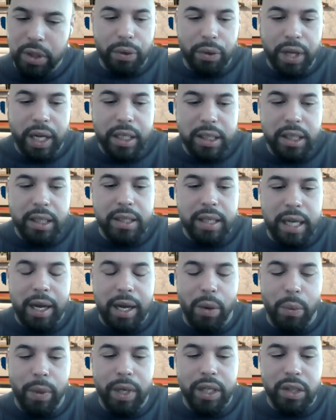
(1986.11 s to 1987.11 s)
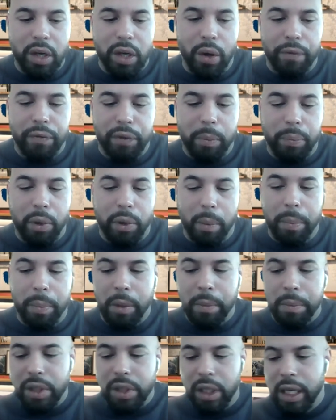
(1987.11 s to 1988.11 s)
This is how we solve the
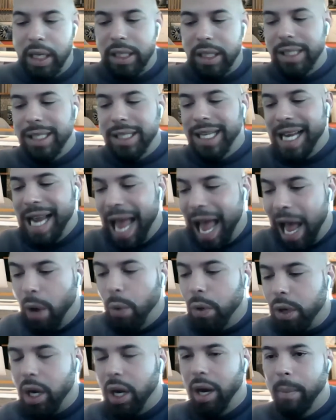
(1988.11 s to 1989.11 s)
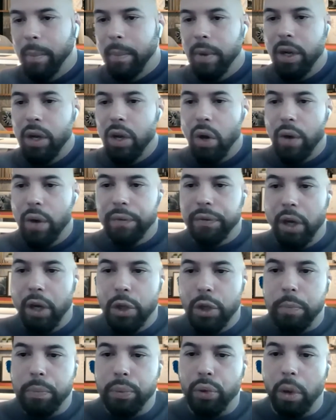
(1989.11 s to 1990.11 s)
problems, and this is the outcome of
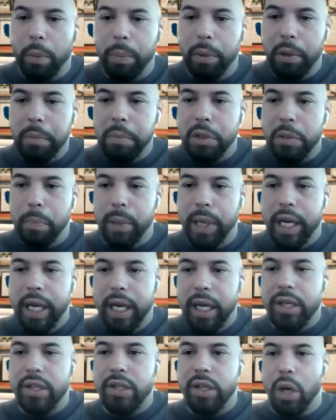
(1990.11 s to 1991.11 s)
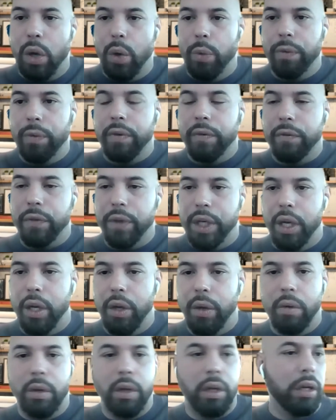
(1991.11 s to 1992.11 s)
those problems being solved for
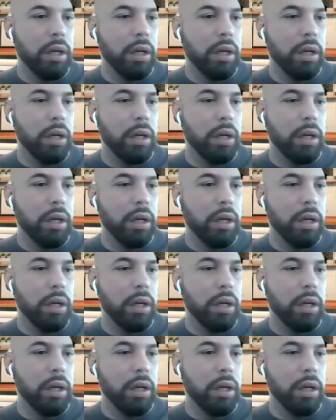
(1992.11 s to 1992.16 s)
you.